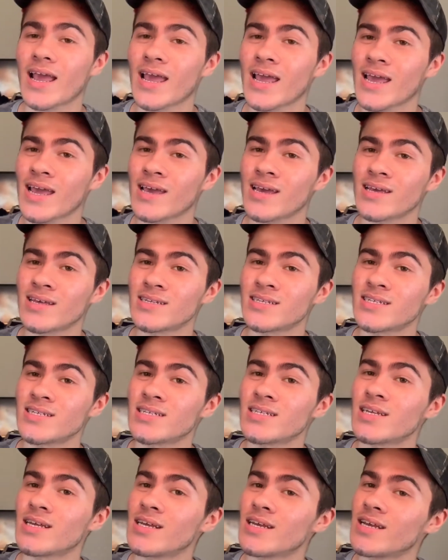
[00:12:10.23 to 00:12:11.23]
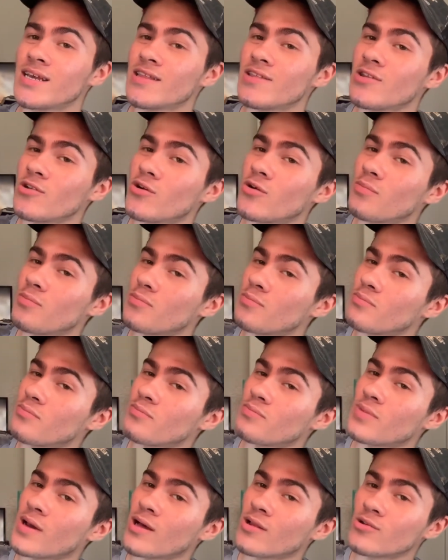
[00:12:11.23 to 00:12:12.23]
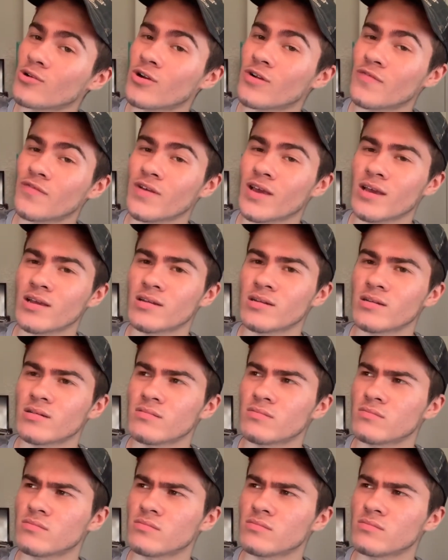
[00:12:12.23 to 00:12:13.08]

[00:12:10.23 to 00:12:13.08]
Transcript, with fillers: And hit the no bell notification.